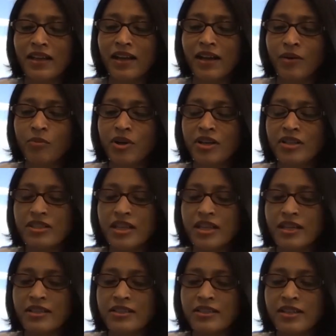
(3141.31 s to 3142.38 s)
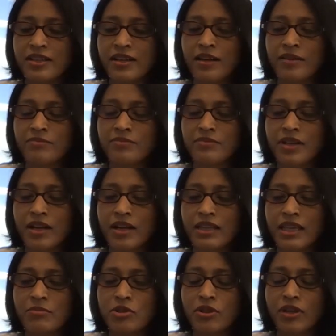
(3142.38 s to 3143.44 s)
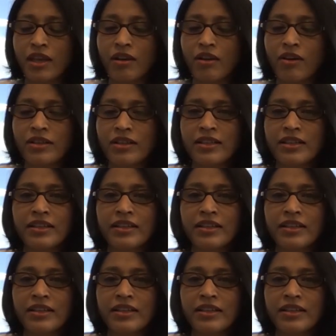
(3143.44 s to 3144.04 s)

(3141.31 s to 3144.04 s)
uh, worked and uh, uh, came to Kellogg.